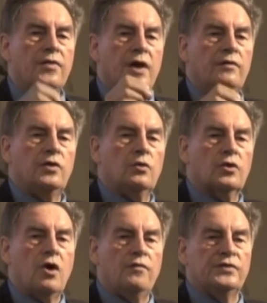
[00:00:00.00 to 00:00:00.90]
And then
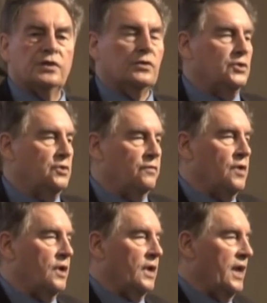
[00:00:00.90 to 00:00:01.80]
you're confident that you've
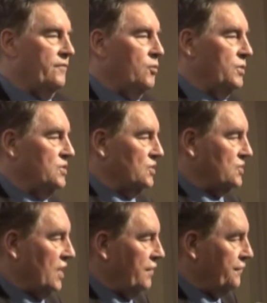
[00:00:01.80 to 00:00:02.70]
got a level which
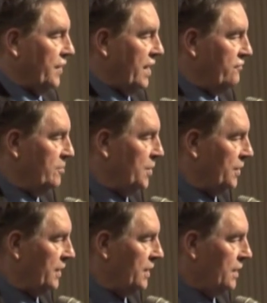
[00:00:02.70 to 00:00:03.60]
is safe for
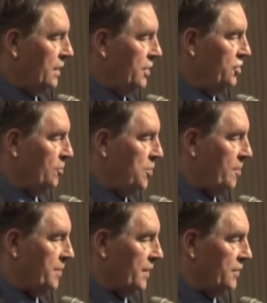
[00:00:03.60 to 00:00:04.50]
everybody in your
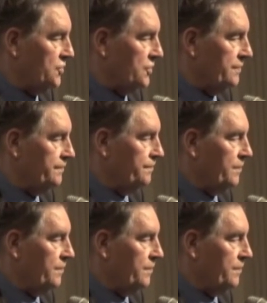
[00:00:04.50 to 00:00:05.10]
population.